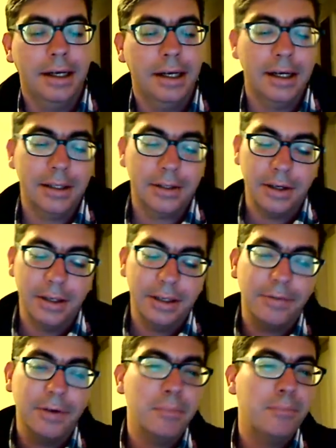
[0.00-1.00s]
It's got a
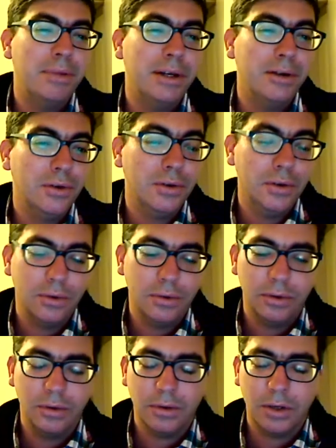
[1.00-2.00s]
different
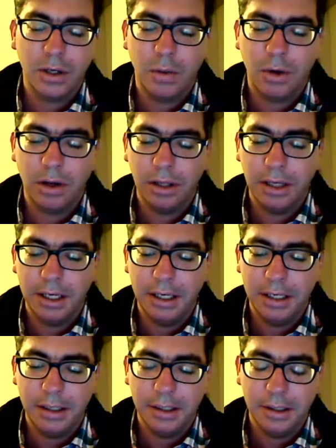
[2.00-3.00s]
build
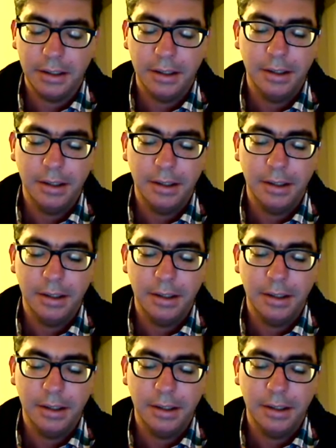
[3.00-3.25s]
quality